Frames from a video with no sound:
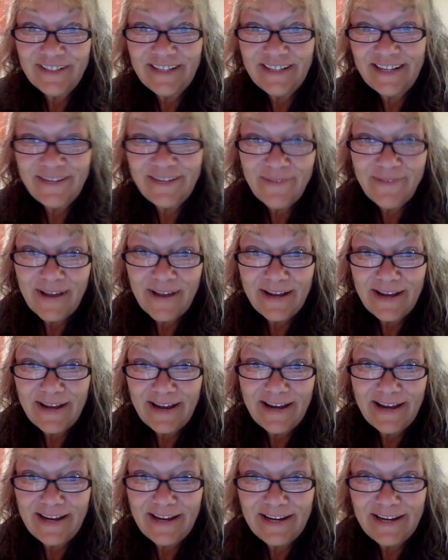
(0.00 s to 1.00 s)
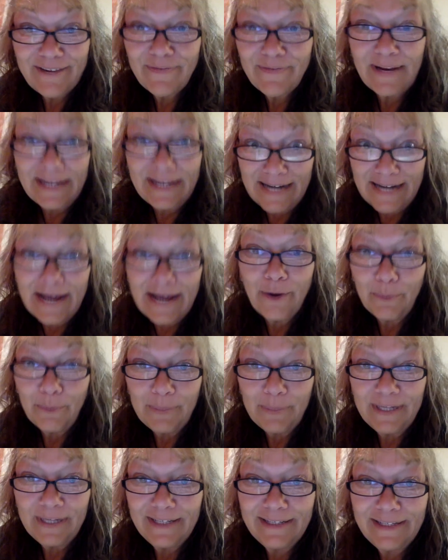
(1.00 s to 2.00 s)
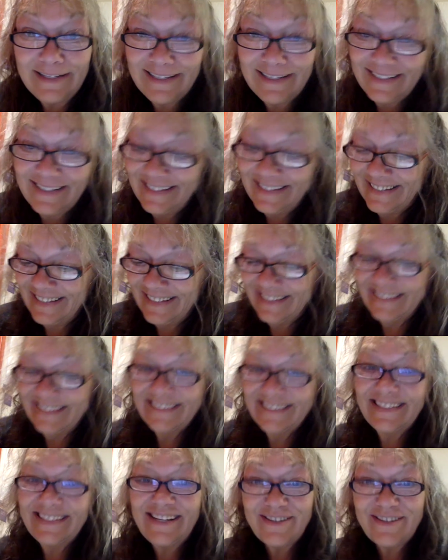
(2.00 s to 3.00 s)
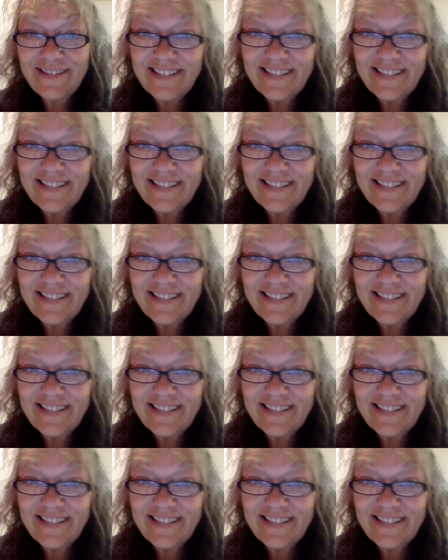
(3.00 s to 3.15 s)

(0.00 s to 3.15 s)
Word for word: If I, if I can help it, because